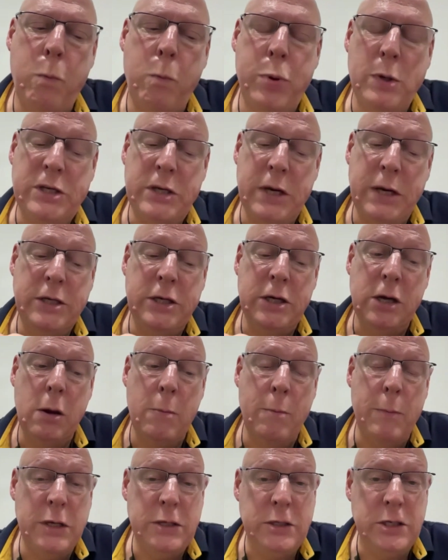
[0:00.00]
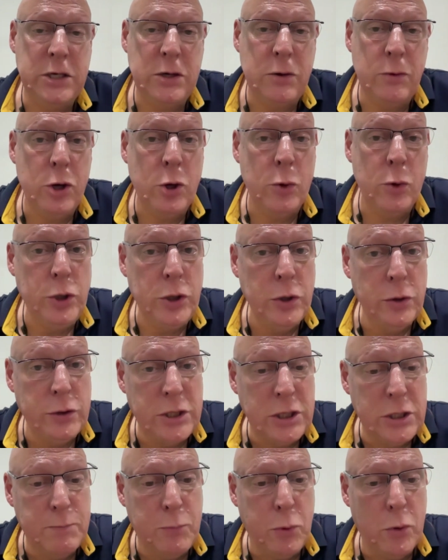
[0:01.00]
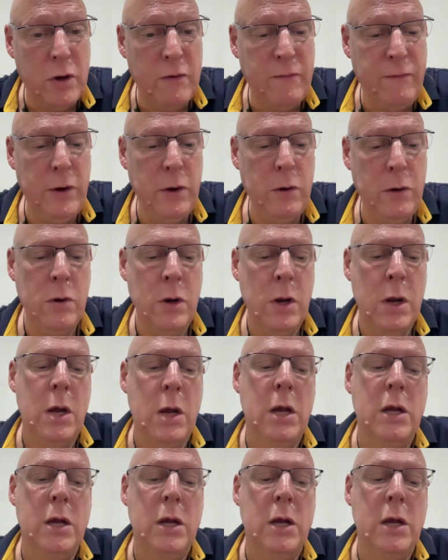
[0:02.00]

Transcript: potentially a material usage point of view,